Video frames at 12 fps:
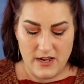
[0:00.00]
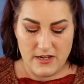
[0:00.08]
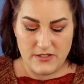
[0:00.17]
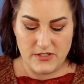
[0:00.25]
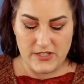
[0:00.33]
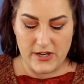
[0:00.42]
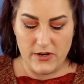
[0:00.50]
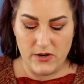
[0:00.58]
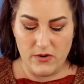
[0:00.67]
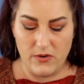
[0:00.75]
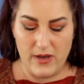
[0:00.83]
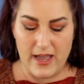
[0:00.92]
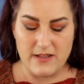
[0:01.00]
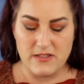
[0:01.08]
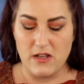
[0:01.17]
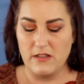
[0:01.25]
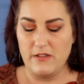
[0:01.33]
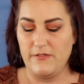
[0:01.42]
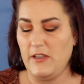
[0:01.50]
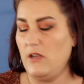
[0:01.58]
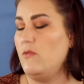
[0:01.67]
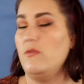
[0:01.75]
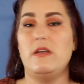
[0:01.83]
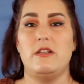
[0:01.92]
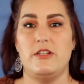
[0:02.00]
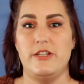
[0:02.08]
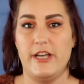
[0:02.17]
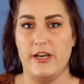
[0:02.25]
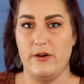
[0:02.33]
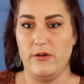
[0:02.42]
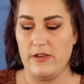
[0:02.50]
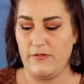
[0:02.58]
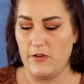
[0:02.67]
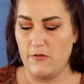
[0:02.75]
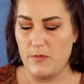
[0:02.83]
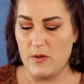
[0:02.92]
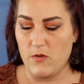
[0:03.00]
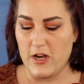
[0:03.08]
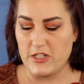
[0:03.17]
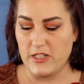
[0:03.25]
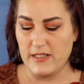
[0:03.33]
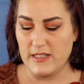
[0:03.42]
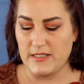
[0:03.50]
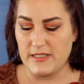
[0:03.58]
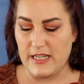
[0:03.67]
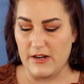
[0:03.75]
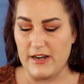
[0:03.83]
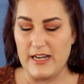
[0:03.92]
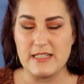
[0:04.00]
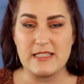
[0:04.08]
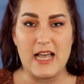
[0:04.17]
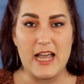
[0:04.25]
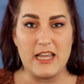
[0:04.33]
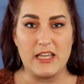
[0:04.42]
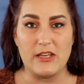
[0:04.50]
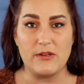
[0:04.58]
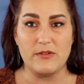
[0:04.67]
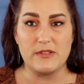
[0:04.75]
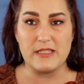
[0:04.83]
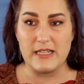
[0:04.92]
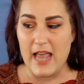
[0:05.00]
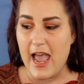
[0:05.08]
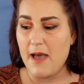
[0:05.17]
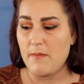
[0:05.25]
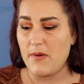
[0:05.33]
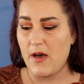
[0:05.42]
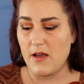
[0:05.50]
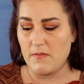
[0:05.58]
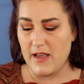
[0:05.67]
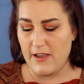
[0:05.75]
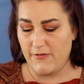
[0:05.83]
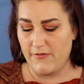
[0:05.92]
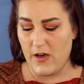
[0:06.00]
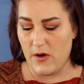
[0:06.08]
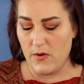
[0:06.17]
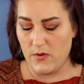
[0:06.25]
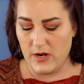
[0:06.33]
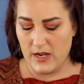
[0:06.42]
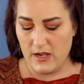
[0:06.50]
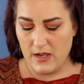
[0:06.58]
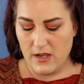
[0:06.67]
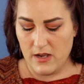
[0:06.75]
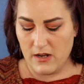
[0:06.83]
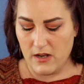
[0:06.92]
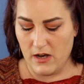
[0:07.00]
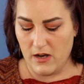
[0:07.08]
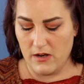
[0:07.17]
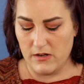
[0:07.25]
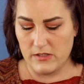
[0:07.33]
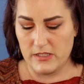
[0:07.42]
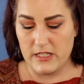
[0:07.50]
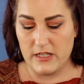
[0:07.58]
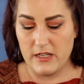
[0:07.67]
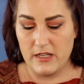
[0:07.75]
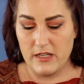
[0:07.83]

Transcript: So as of you know, if you've been watching this series, I use an app on my phone called